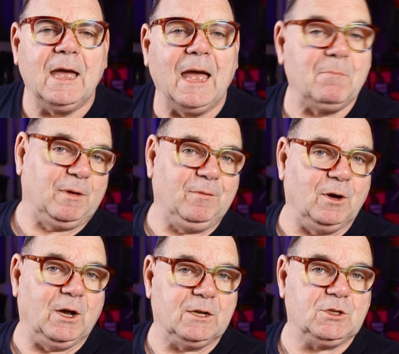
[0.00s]

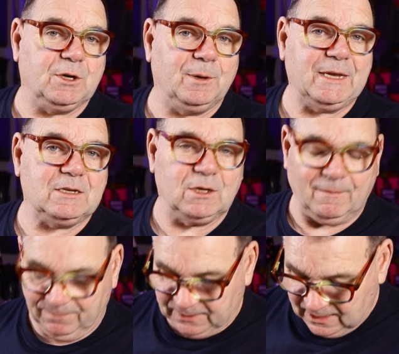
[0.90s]
amplifier to it,
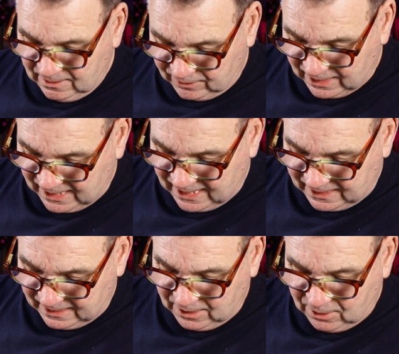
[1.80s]

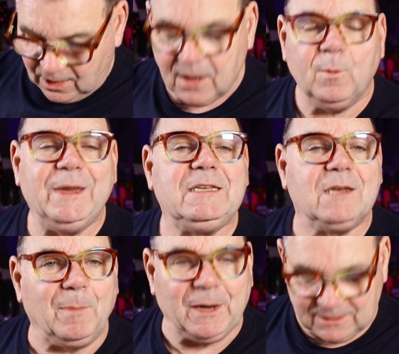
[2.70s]
then we
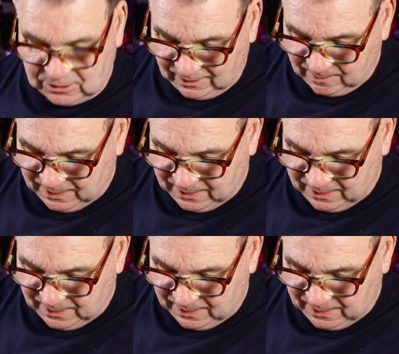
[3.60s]
double it. It